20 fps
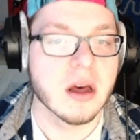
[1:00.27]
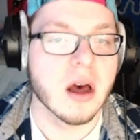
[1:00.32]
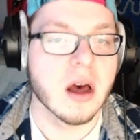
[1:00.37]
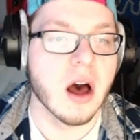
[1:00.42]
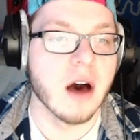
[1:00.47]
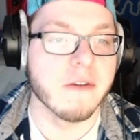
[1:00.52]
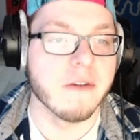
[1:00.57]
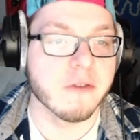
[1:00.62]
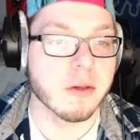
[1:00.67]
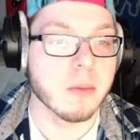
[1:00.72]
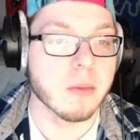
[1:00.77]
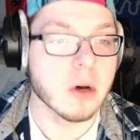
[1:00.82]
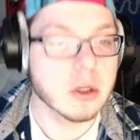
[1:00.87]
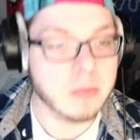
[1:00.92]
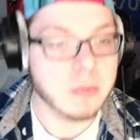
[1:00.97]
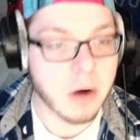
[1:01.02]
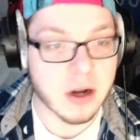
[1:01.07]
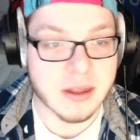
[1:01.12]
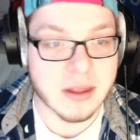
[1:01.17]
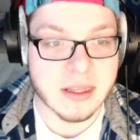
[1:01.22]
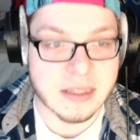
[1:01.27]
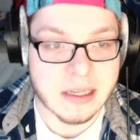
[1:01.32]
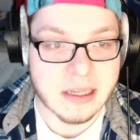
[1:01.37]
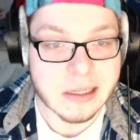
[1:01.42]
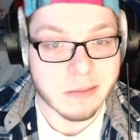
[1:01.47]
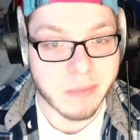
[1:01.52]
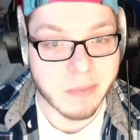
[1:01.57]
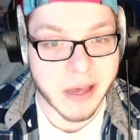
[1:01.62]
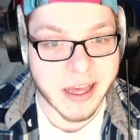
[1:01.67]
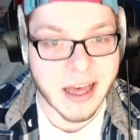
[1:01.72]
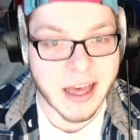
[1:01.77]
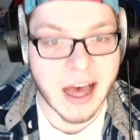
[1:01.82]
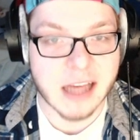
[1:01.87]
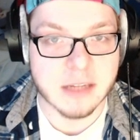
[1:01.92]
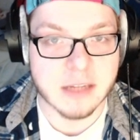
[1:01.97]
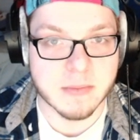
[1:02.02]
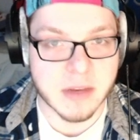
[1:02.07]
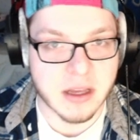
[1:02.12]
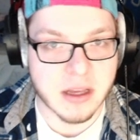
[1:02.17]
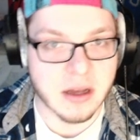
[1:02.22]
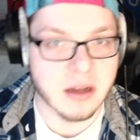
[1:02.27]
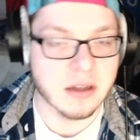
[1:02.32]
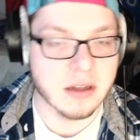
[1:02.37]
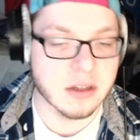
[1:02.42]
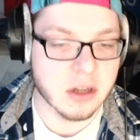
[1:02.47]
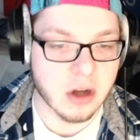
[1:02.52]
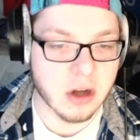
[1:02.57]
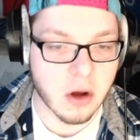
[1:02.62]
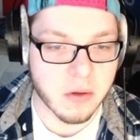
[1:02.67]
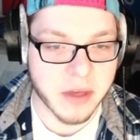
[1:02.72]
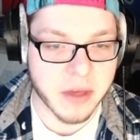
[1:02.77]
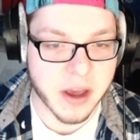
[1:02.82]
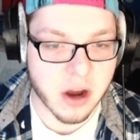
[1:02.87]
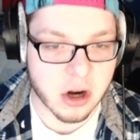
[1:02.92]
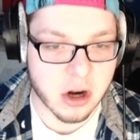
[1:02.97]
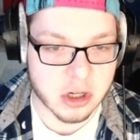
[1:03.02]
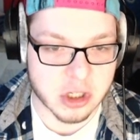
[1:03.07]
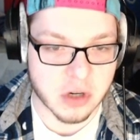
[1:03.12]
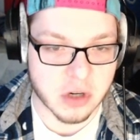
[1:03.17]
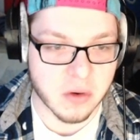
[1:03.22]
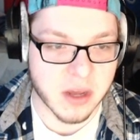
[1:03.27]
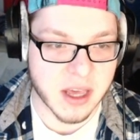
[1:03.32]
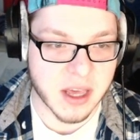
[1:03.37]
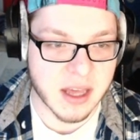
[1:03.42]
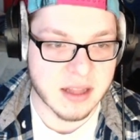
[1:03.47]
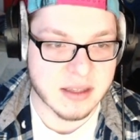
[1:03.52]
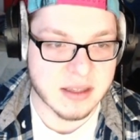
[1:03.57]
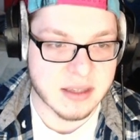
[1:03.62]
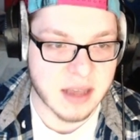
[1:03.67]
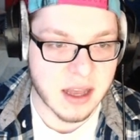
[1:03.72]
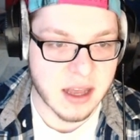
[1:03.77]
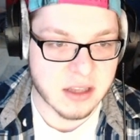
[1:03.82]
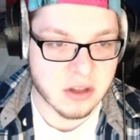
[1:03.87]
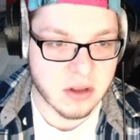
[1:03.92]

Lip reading: For the most part, this is big guys because they are shooting inside,